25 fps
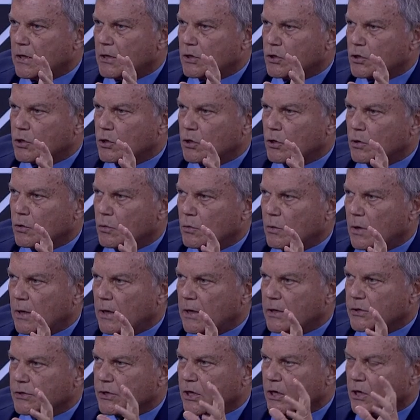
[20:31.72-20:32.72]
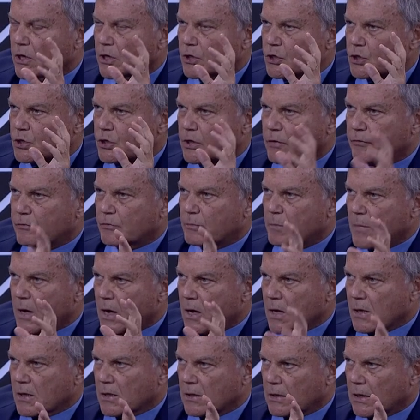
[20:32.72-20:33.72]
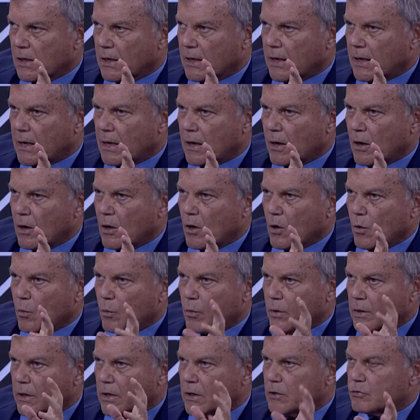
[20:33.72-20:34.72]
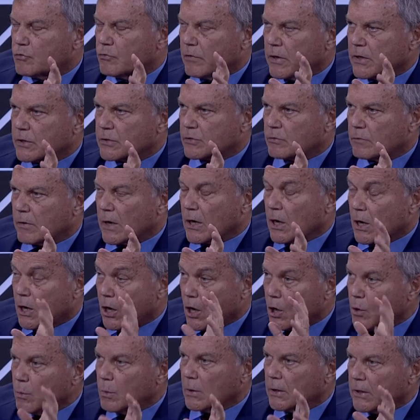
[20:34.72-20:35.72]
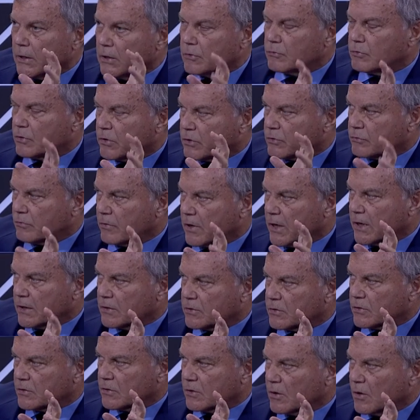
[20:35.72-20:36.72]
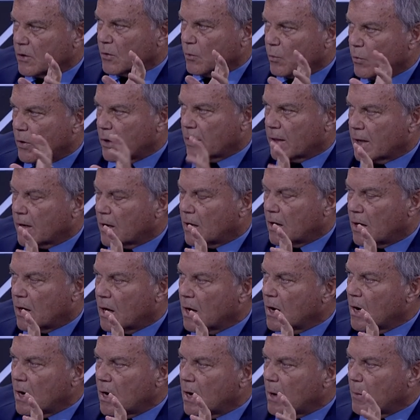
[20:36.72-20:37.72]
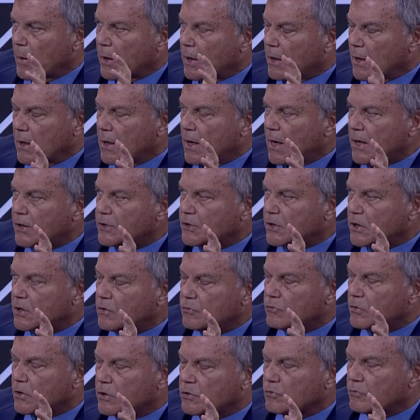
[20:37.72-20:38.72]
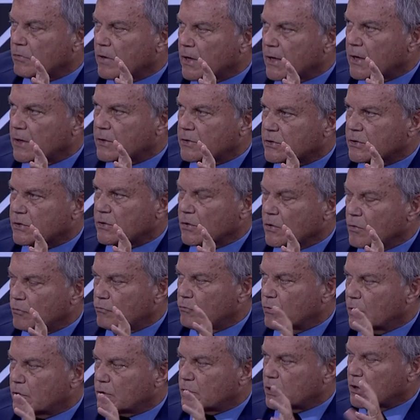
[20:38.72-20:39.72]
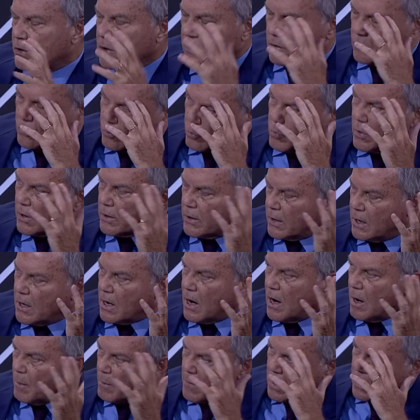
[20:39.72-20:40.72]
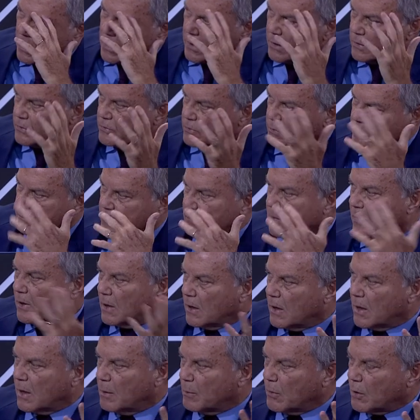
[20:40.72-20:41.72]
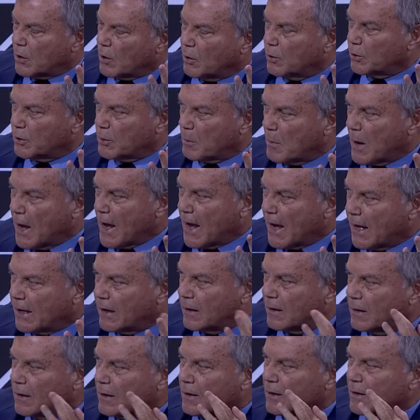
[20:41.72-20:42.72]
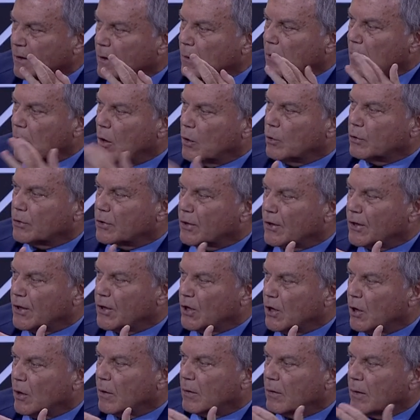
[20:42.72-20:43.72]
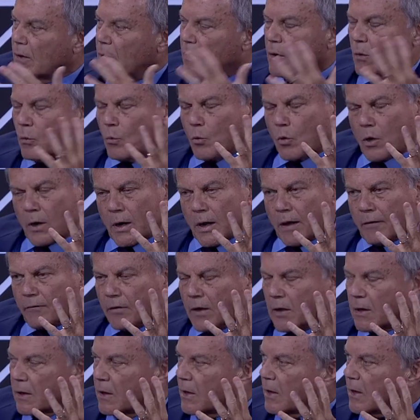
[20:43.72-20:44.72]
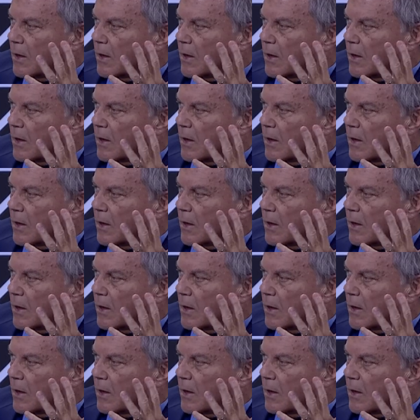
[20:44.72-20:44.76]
issue is going to shift markedly with interest global interest rates where they are? I mean, unless interest rates return to what in our minds, mm -hmm. I'm an older yeah, man. Yeah, three and a half, five percent. Yep. Whatever